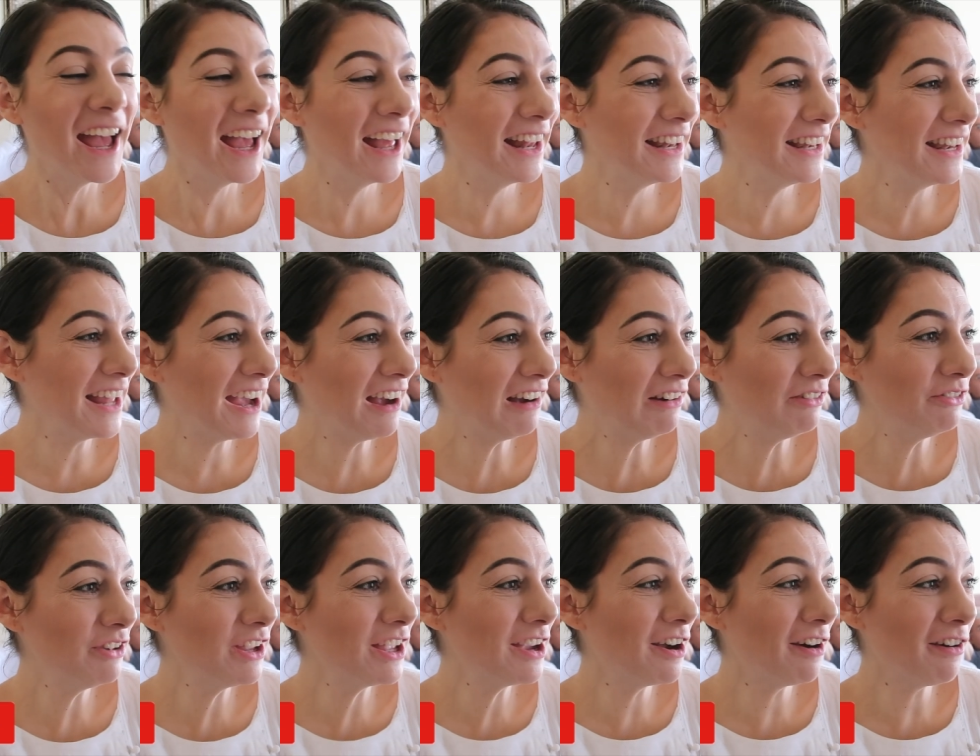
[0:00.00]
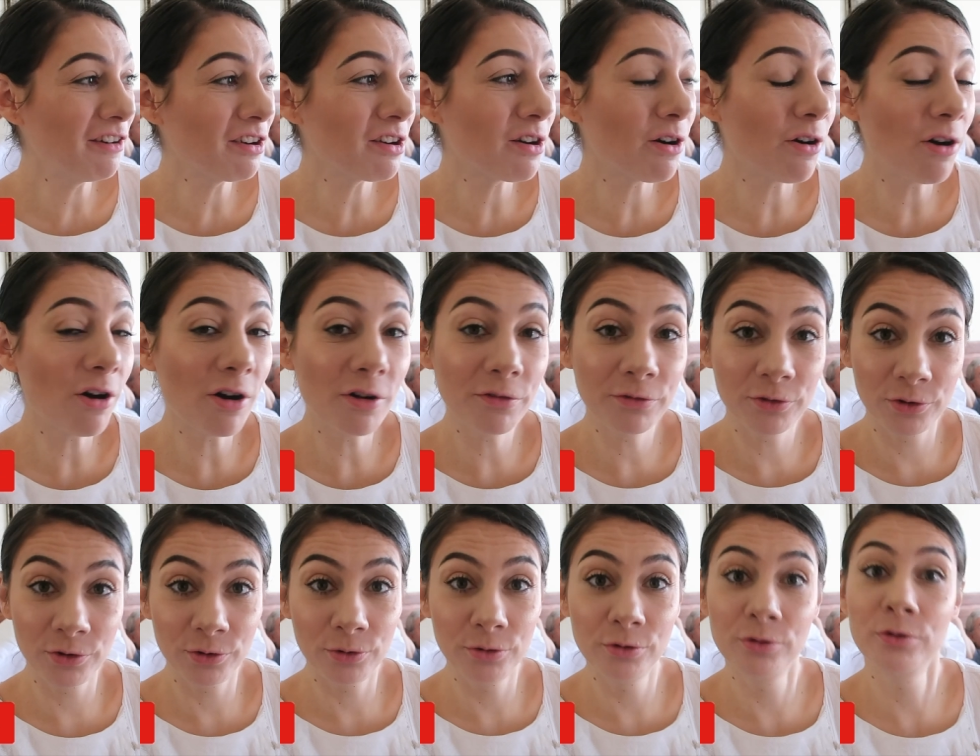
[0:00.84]
And now we are
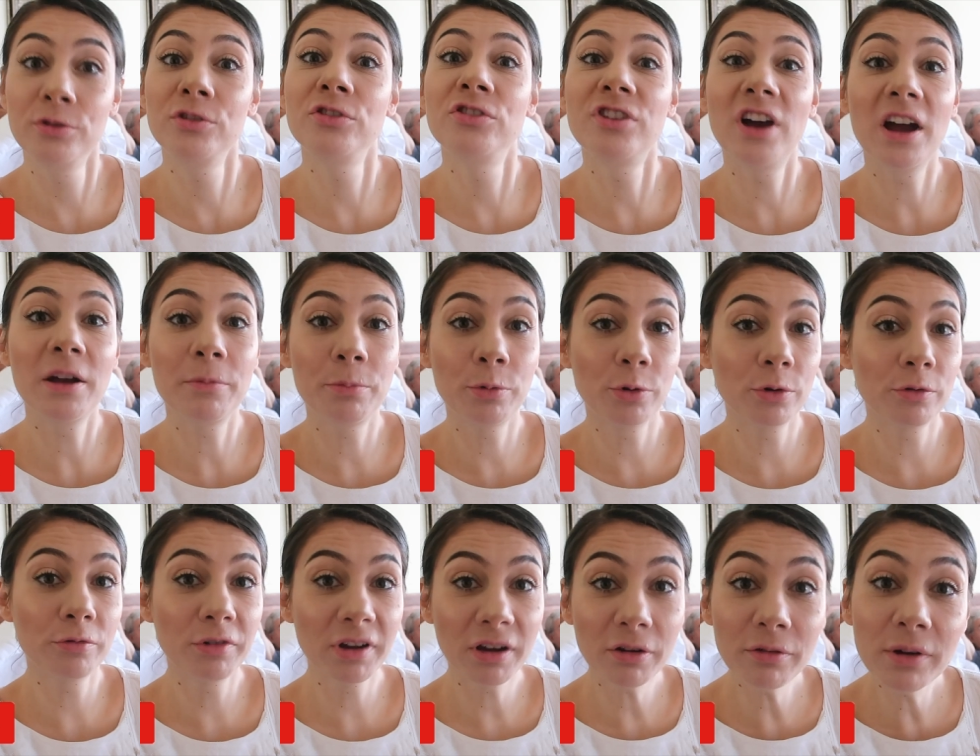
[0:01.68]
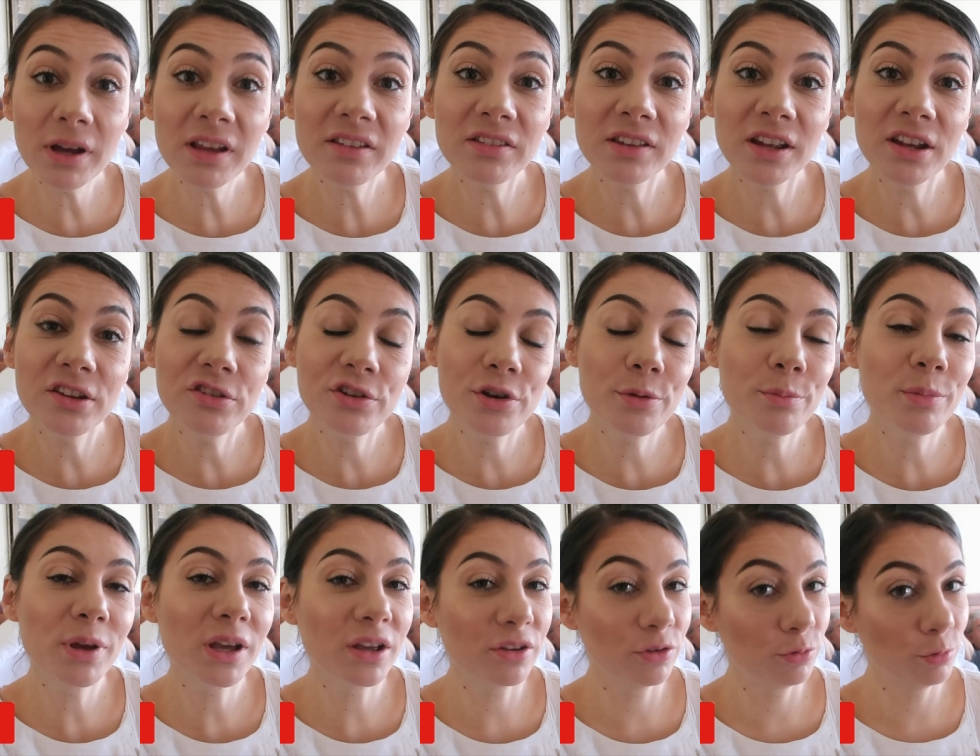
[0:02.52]
off to Jaipur railway
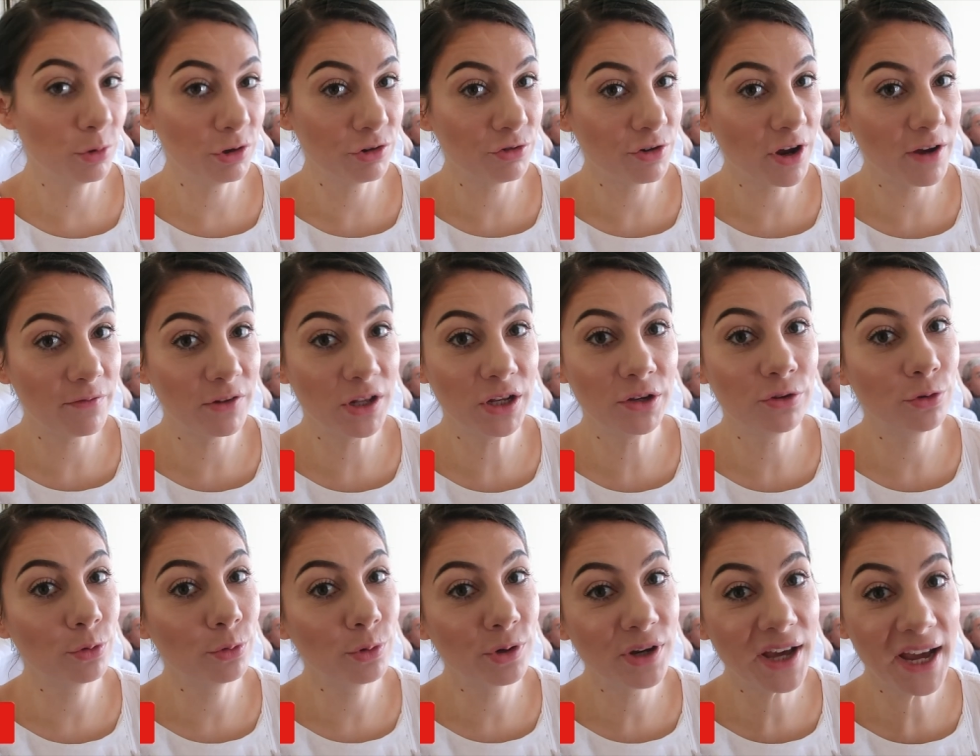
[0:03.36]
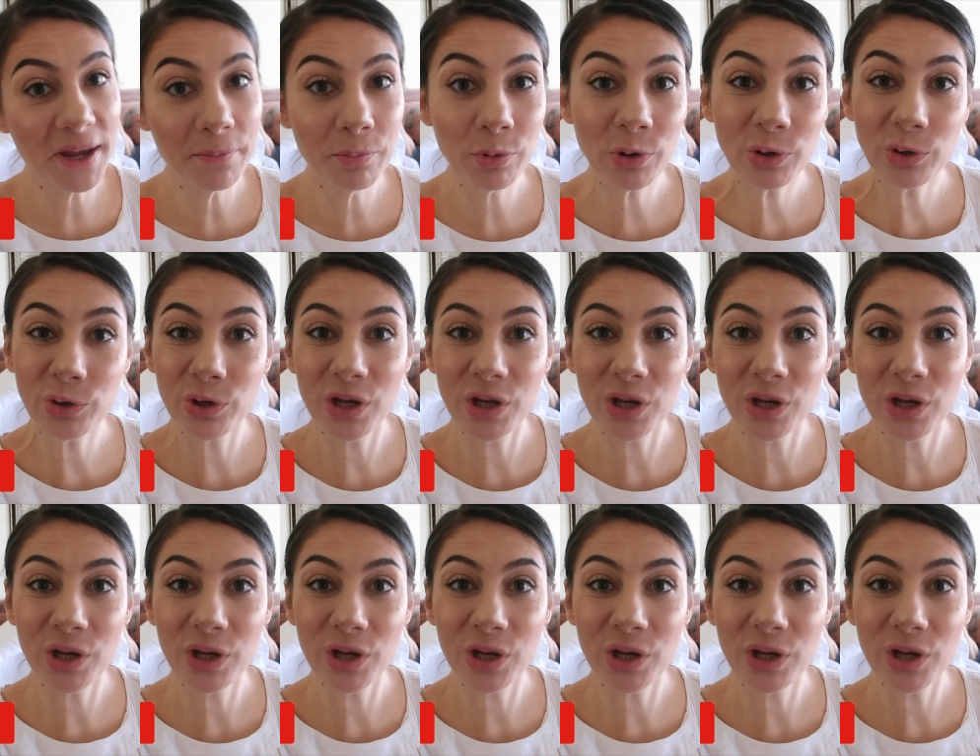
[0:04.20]
station because we're traveling to Udaipur